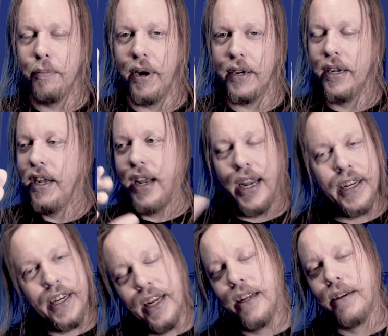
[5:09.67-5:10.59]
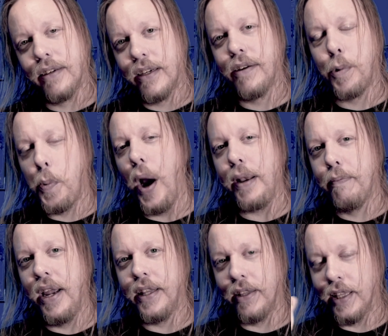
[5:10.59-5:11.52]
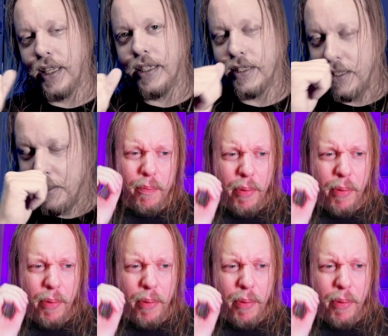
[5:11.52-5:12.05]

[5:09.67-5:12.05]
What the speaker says: but it didn't quite make the list.